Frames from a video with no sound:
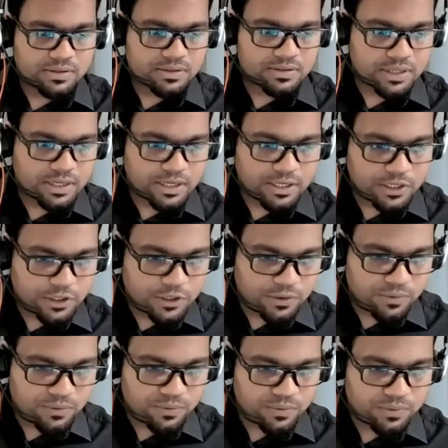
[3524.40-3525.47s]
Thank
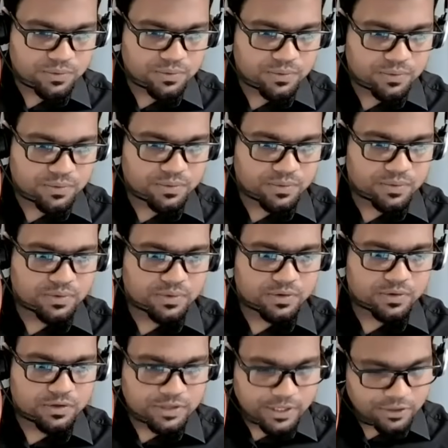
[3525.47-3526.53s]
you.
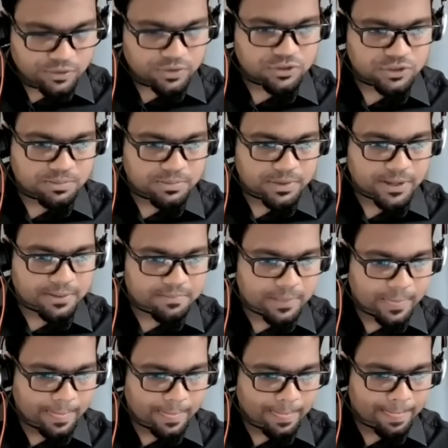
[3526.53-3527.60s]
Thank you, Rajni ma'am.
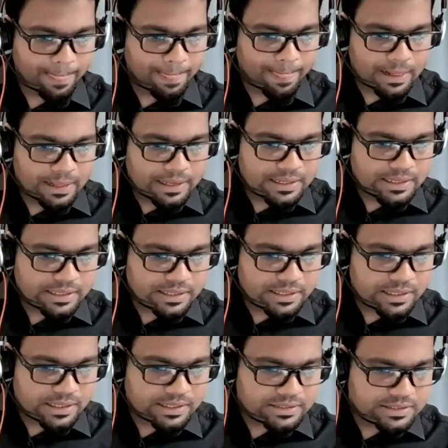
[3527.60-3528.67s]
Hey,
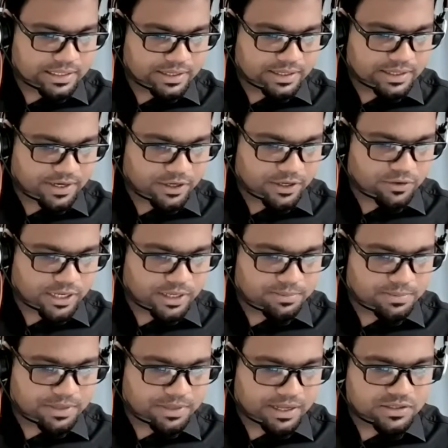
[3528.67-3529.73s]
is there a way to type
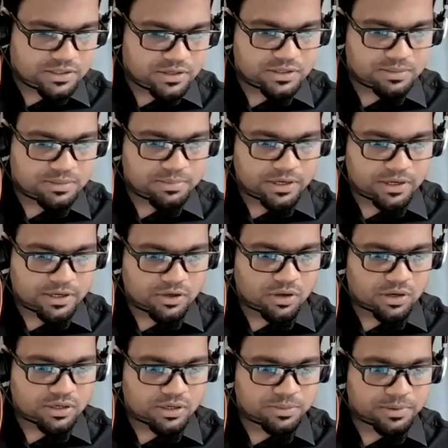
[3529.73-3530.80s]
the answer or simply recall
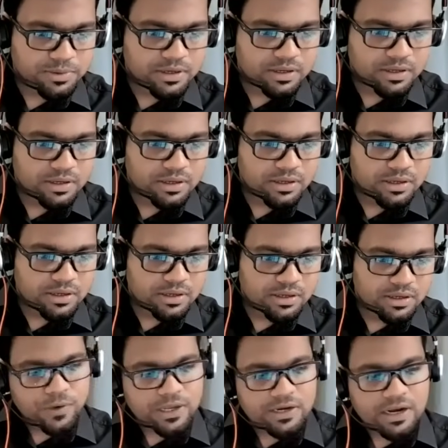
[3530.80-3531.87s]
and Jupyter?
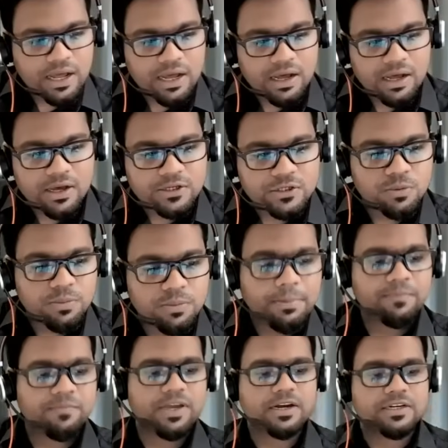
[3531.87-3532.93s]
You can, Sulba
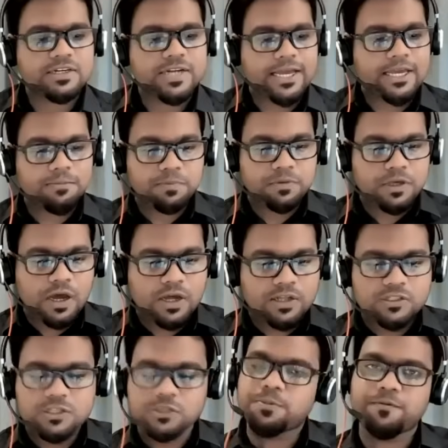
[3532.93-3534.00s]
ma'am, we can type the
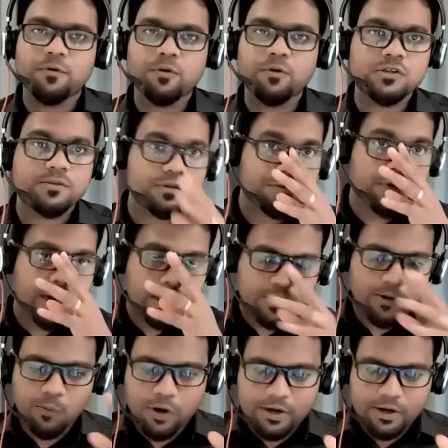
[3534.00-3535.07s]
answers before itself. So right
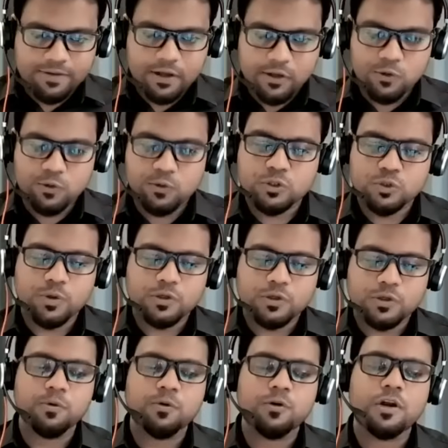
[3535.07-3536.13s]
now, whatever I used was
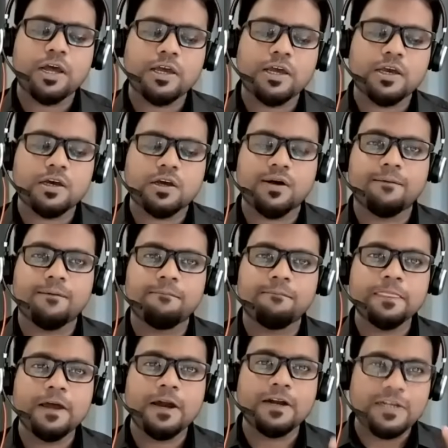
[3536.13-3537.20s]
more like a
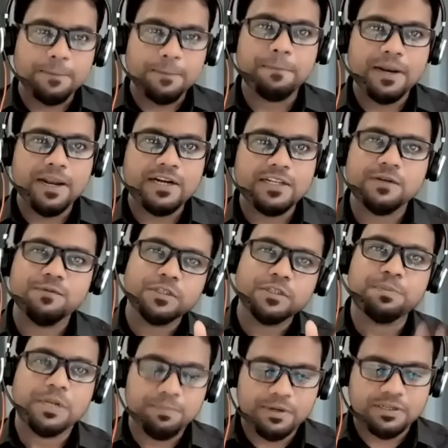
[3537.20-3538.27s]
template that was
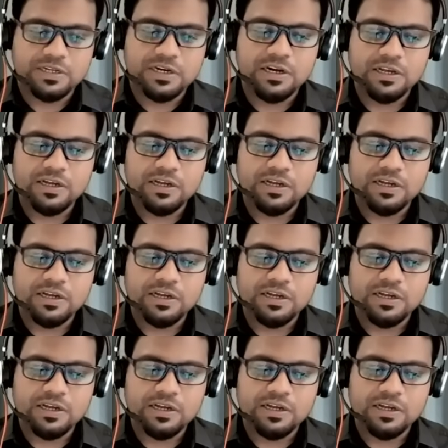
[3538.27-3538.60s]
pre-present.